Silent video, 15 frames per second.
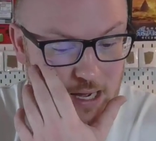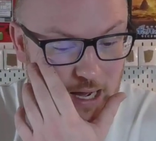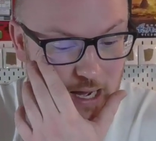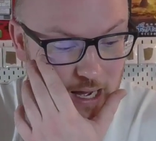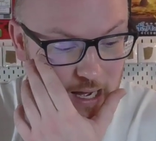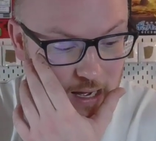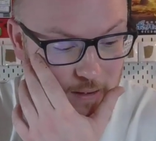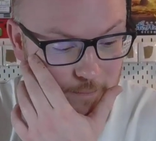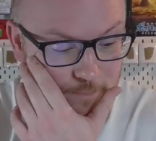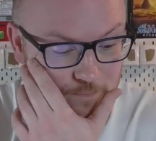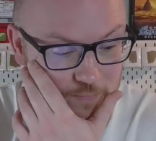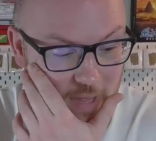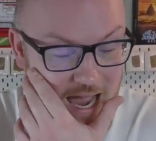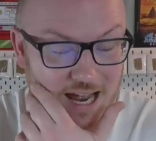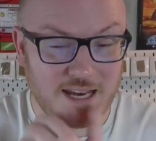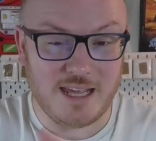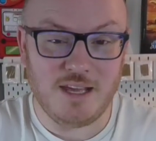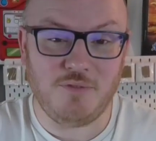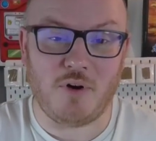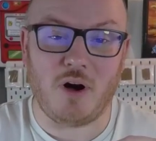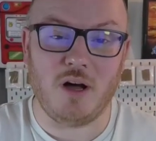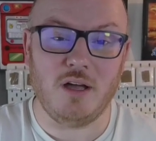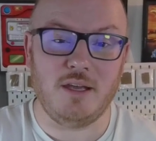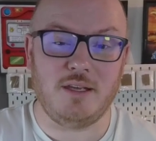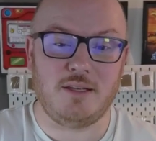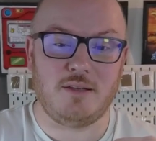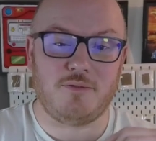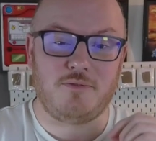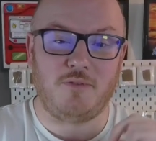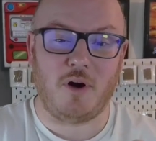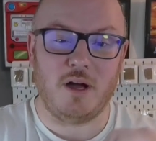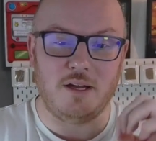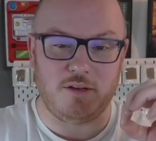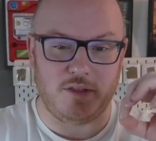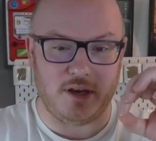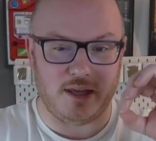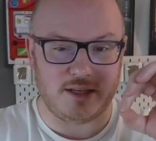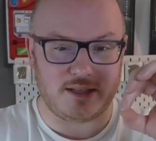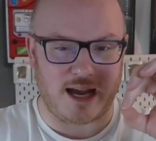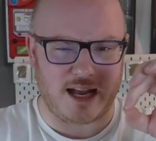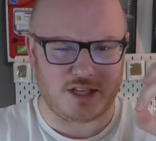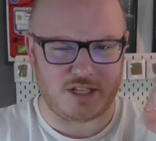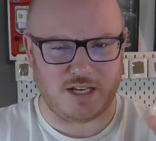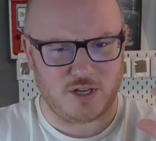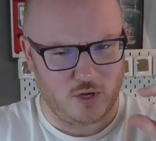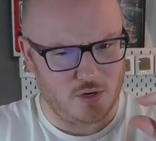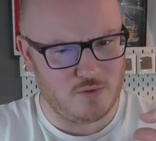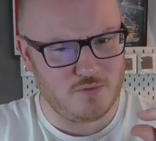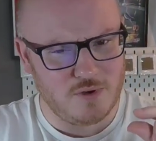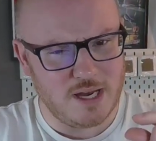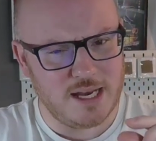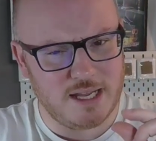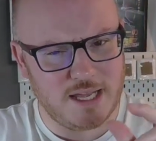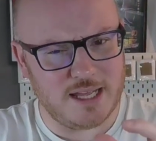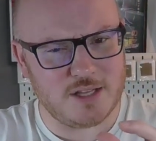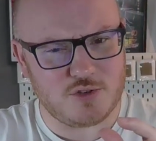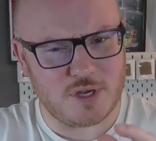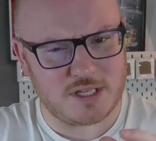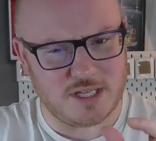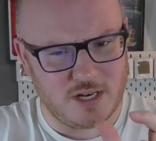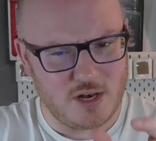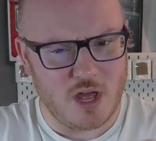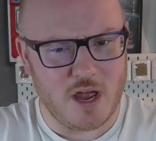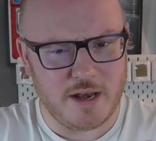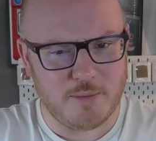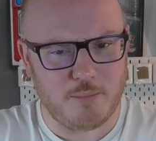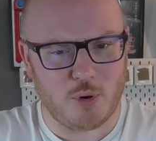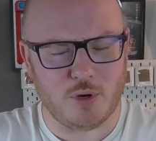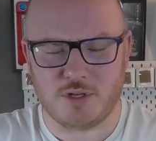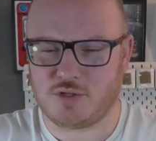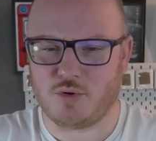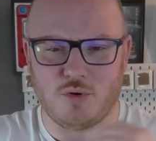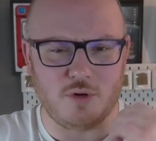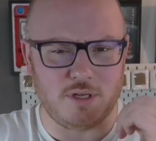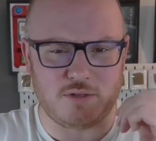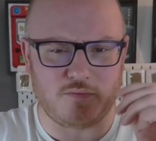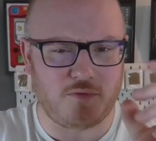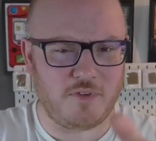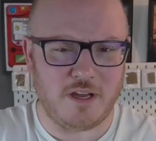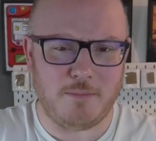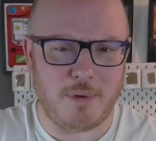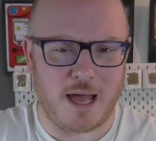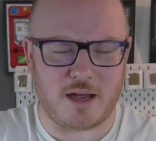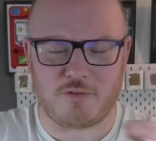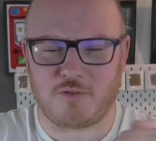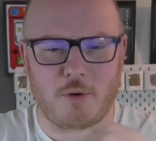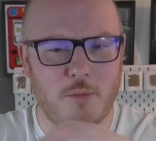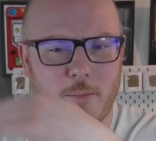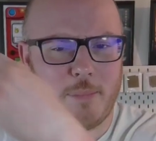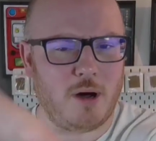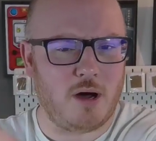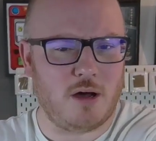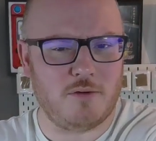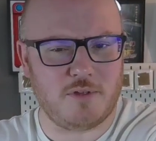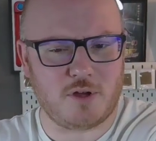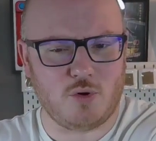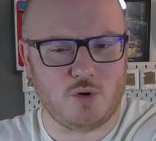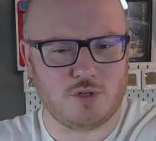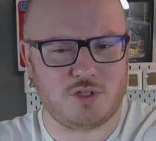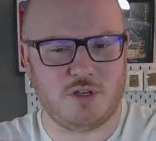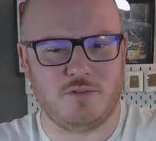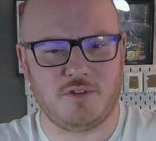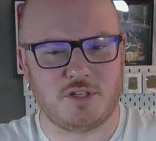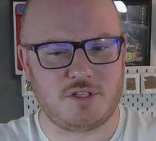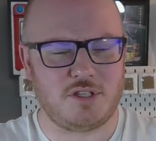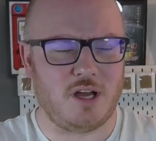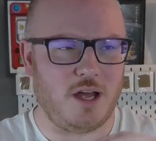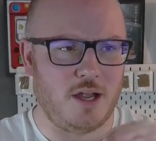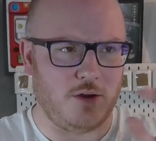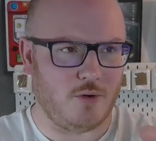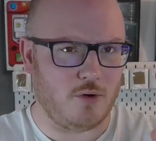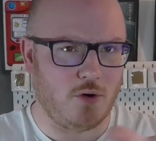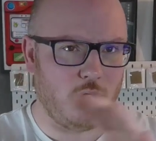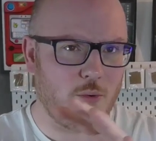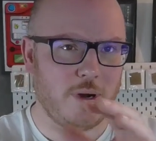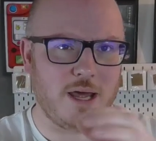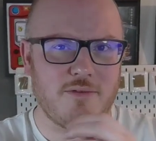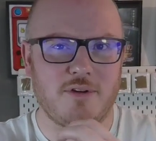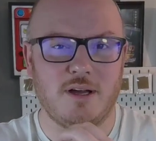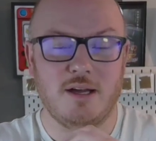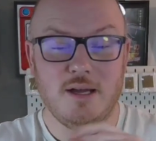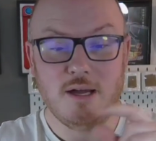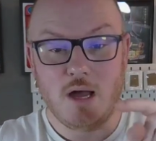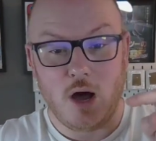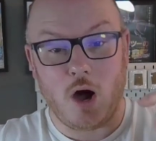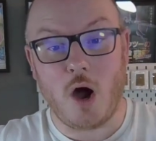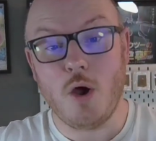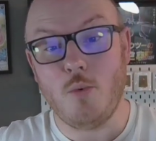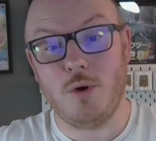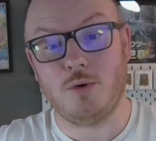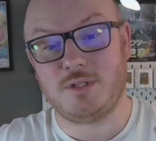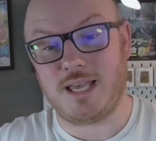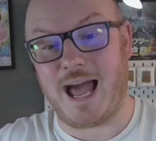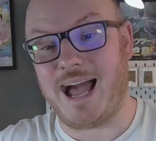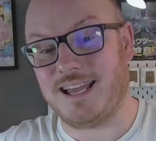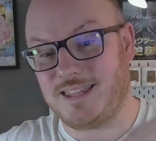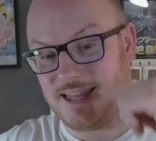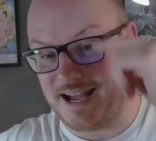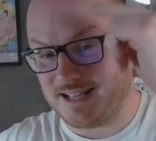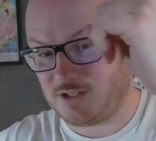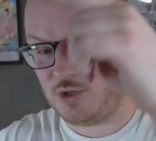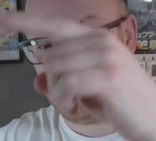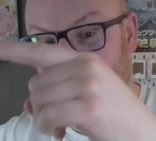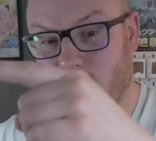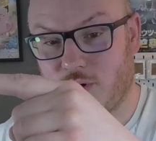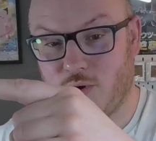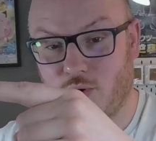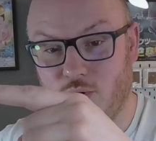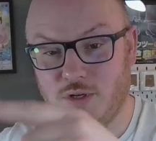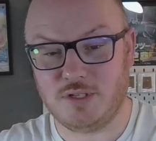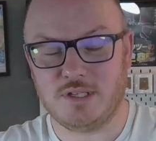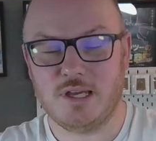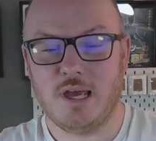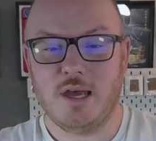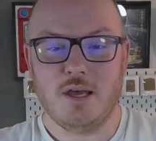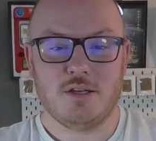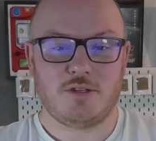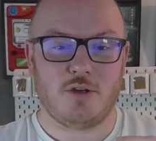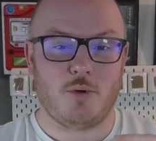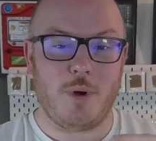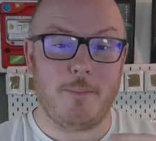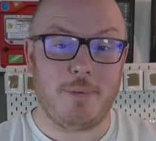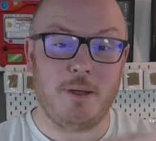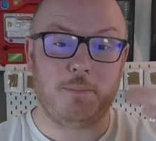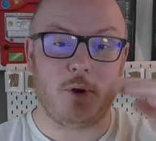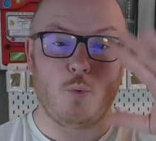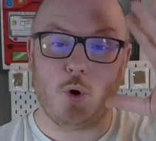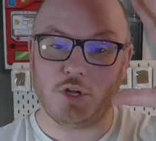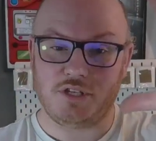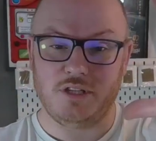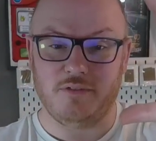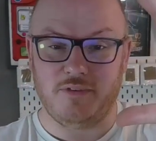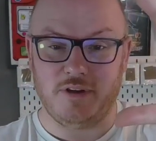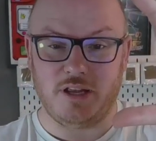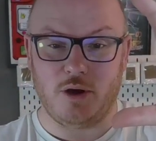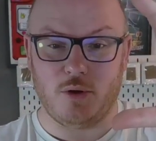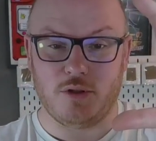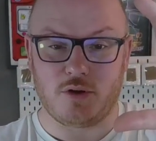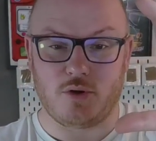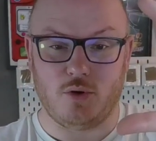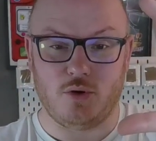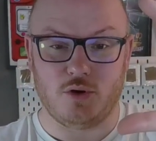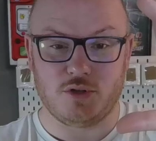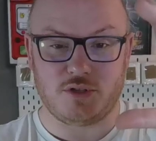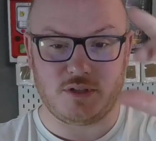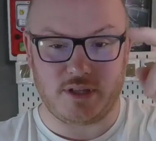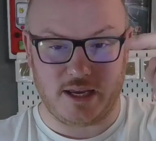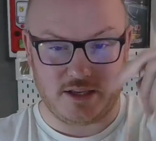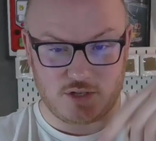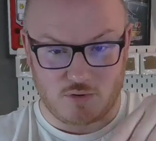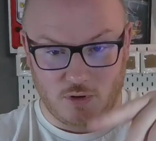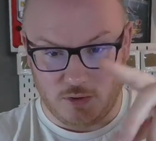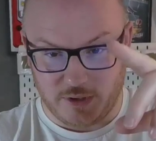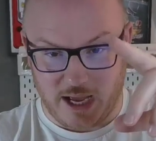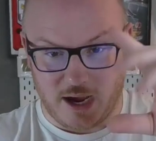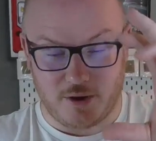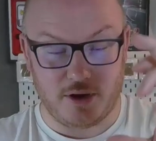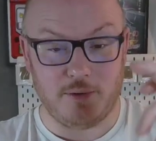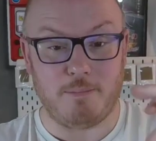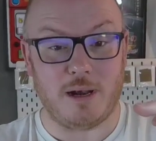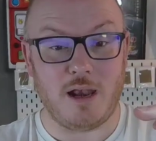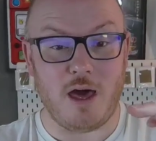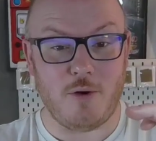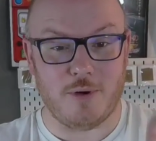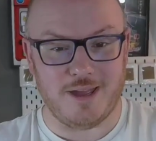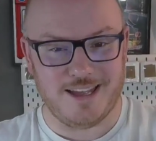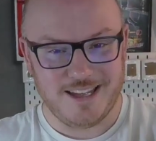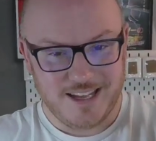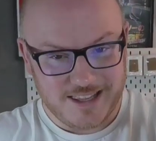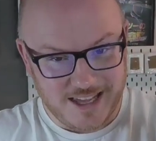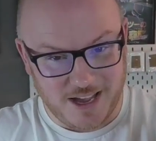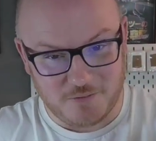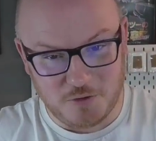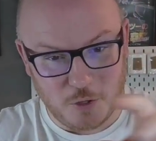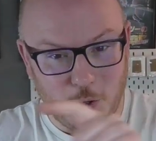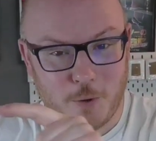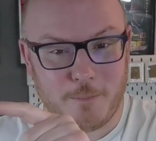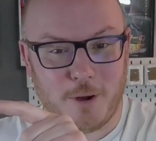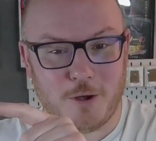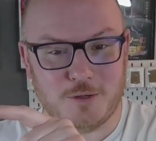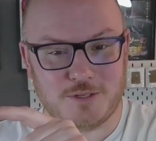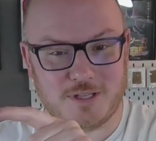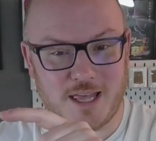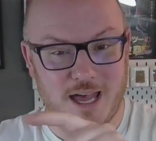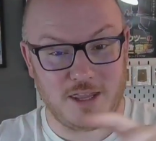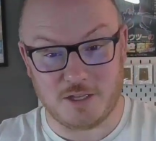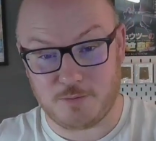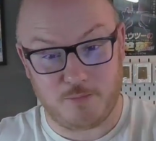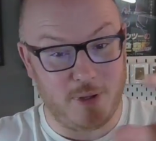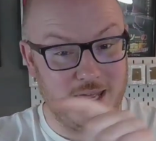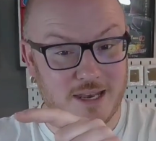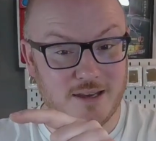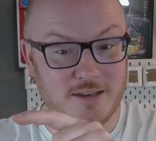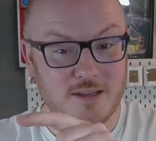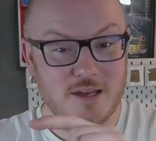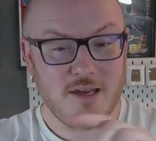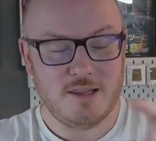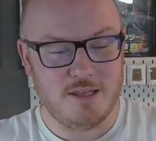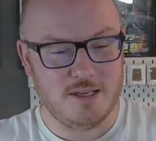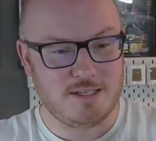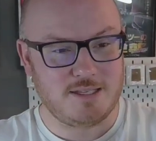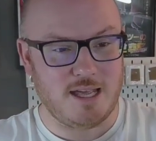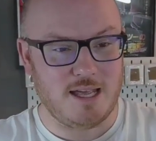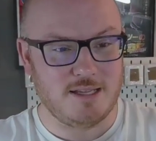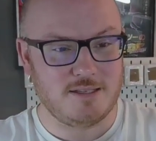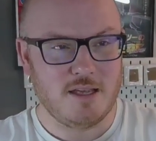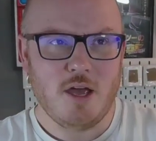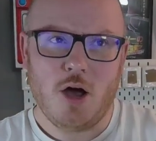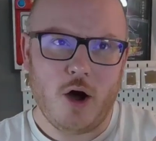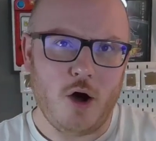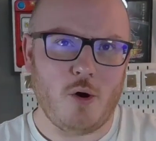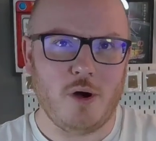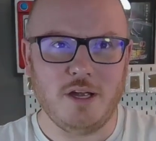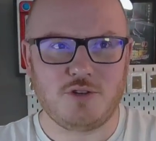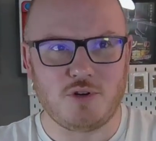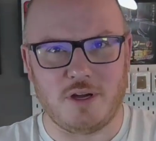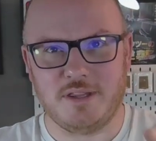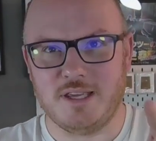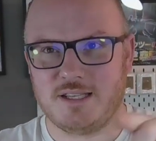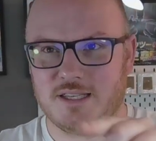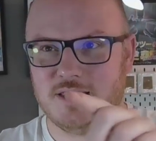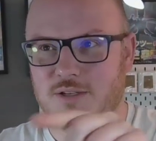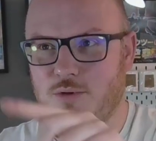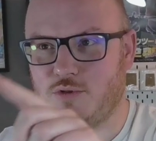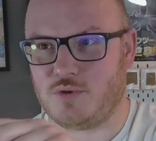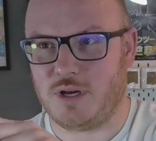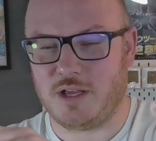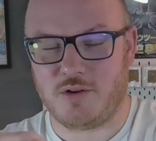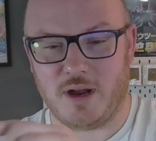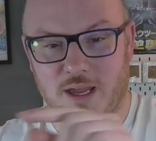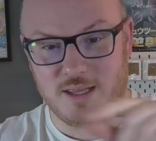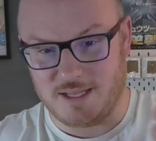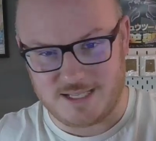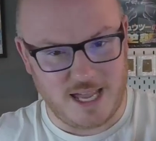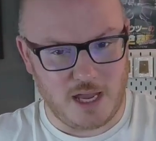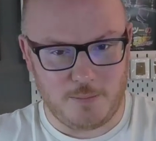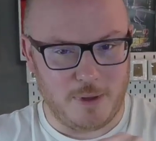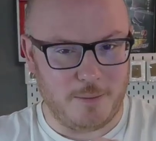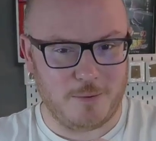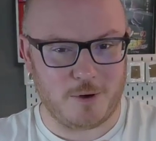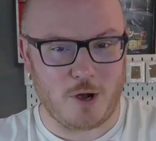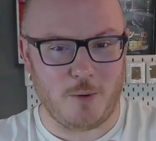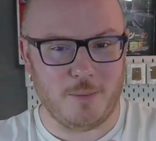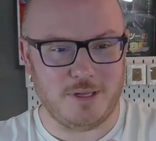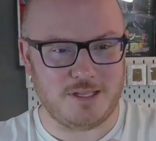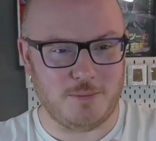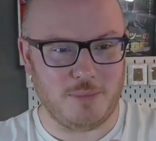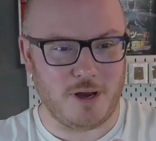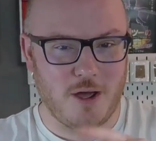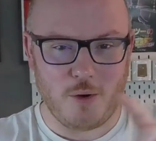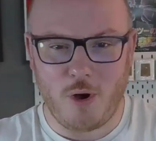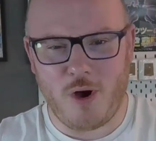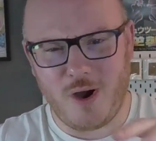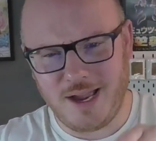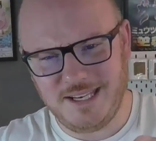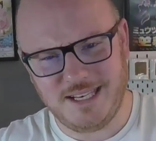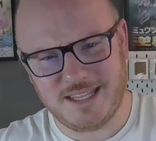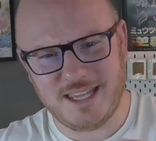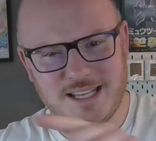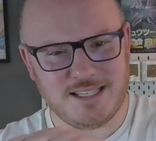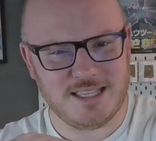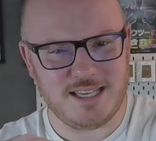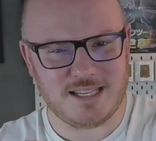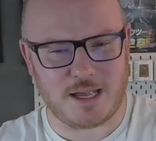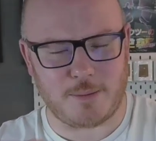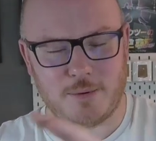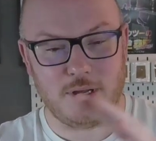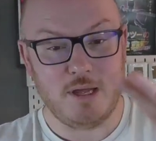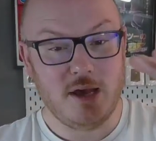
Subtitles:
And if I find that it's actually got really interesting learning points or it's feedback from a part of the course that you've just done or whatever, I will tag that to the course so that when people are watching the video on the course, they scroll down and below it, they have your post there that's pinned that says, oh, I tried this and this was really great. There's 8 people commented below, oh, I did this and this happened.